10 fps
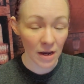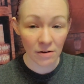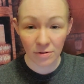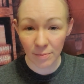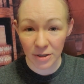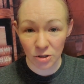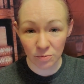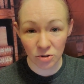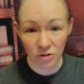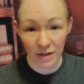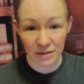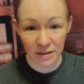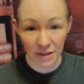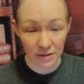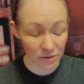for my super dry
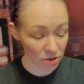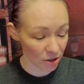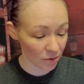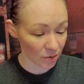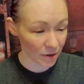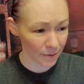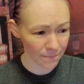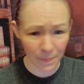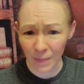skin. So um,